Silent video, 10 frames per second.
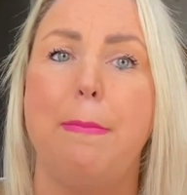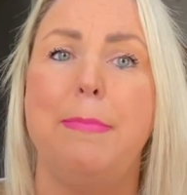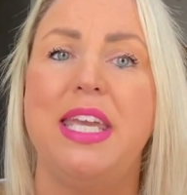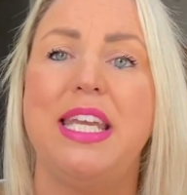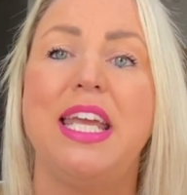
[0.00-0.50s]

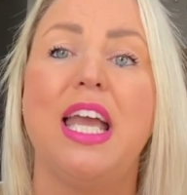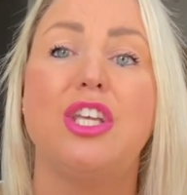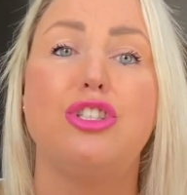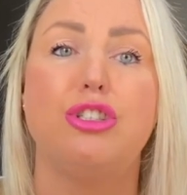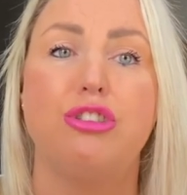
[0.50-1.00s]
meaning
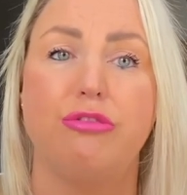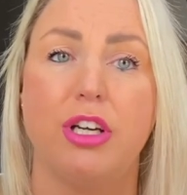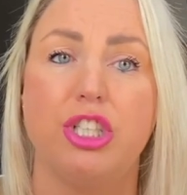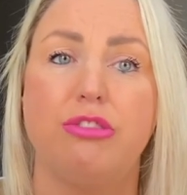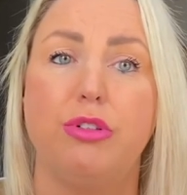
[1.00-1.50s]
a
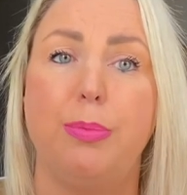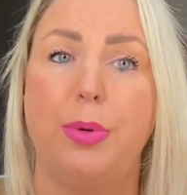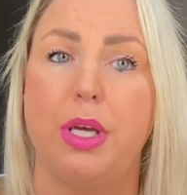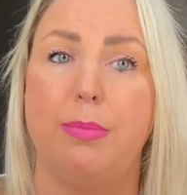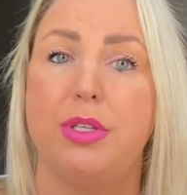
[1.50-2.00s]
structural
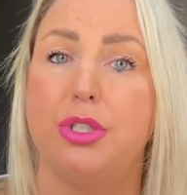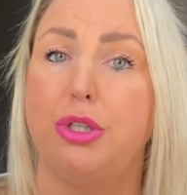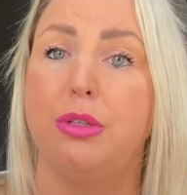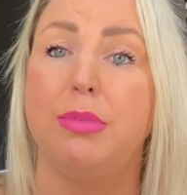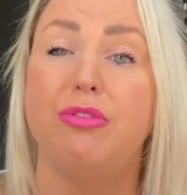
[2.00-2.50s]
purpose
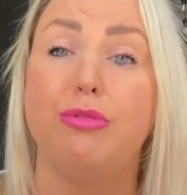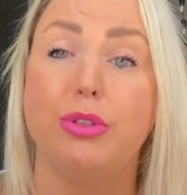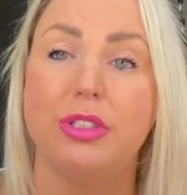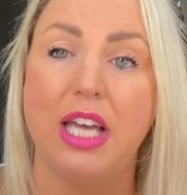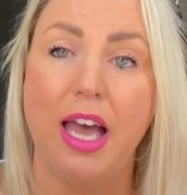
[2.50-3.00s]
couldn't be ruled